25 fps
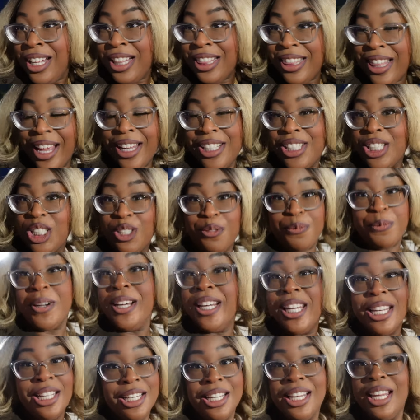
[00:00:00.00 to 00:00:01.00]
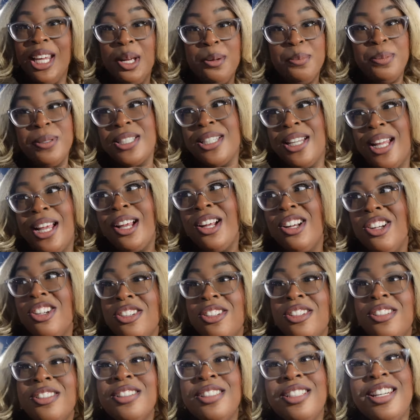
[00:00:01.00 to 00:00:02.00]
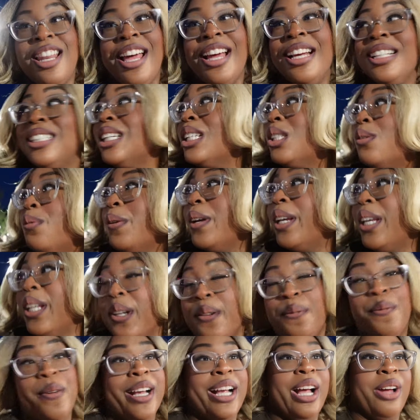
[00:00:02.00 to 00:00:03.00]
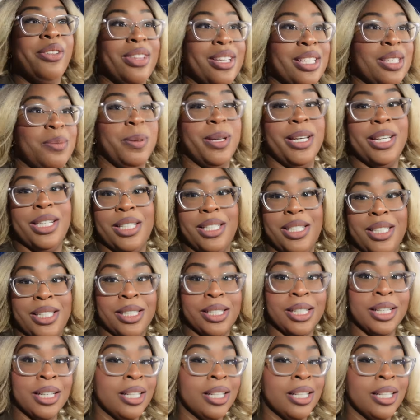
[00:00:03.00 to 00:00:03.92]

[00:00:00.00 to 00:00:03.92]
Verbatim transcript: they just freaking the campus now. No, they sure. just freaking the fuck out this bitch.